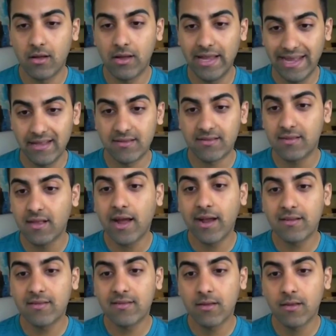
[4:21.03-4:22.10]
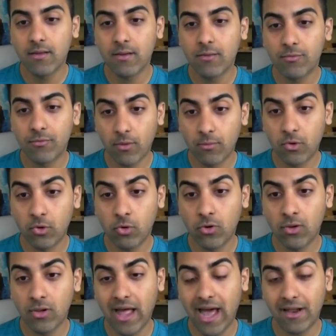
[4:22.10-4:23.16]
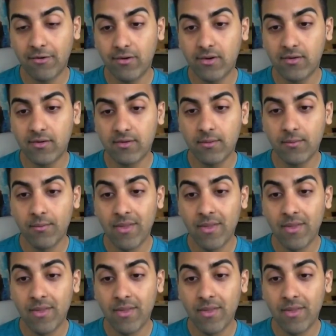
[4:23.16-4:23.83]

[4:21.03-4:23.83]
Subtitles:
insights from Google AdWords,